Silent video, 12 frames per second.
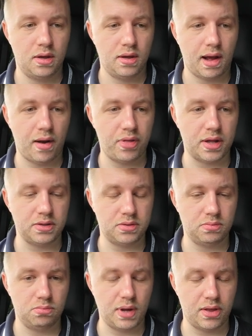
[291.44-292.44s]
how
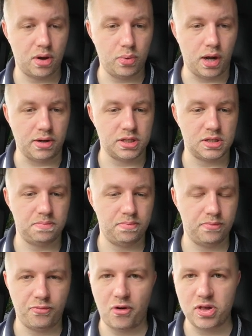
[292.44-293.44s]
that works. That's
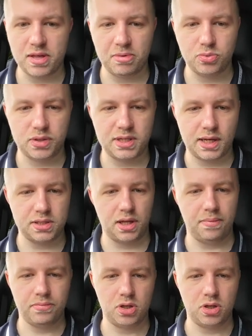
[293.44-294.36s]
very similar to a Tesla.